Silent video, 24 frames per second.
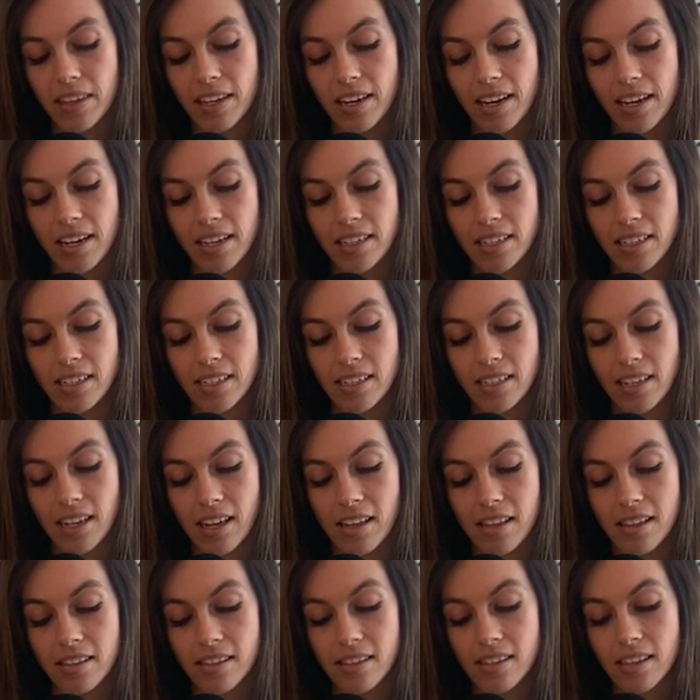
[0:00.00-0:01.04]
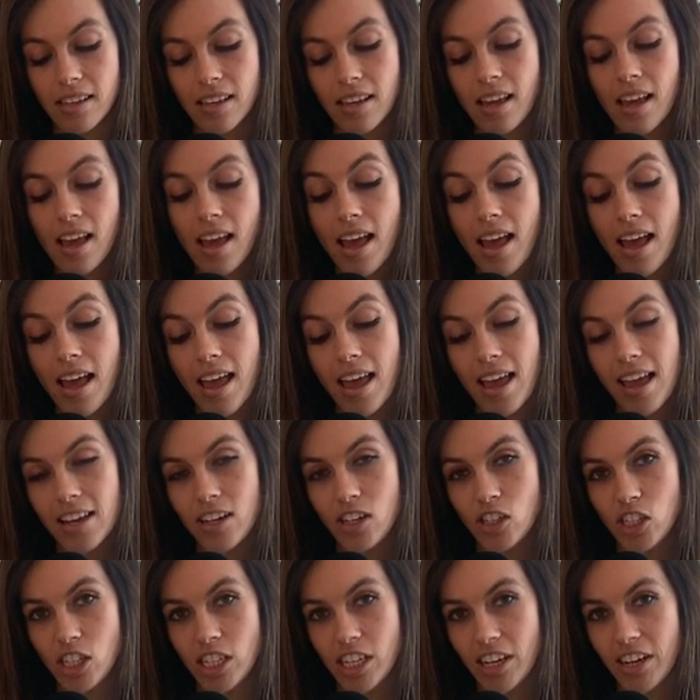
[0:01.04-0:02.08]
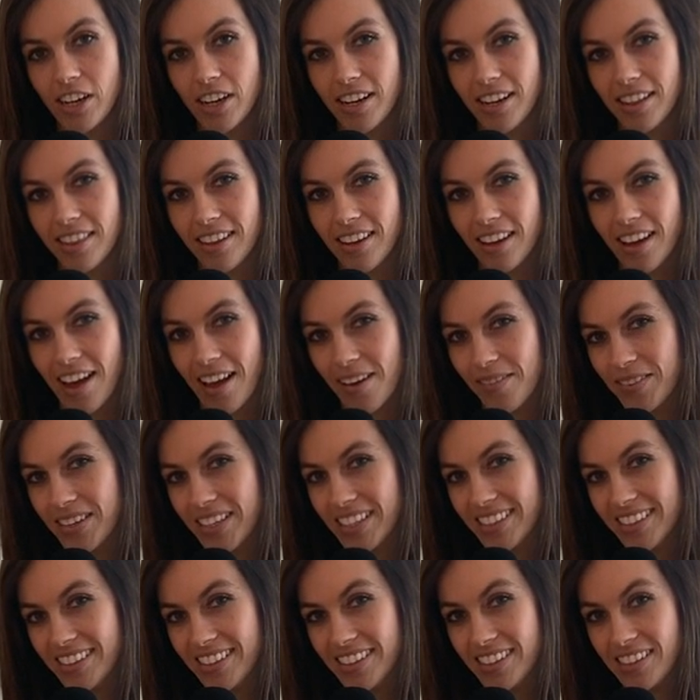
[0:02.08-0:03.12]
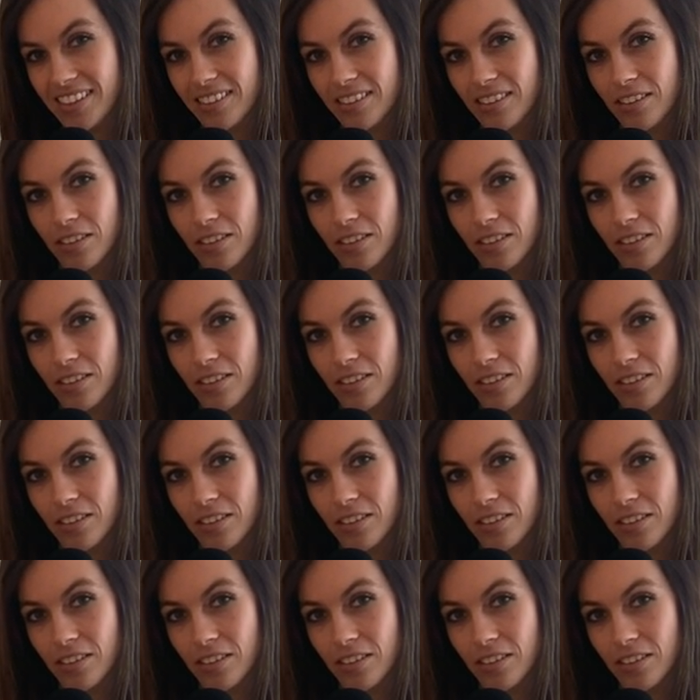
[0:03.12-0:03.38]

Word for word: the 1910s and share it in the comments.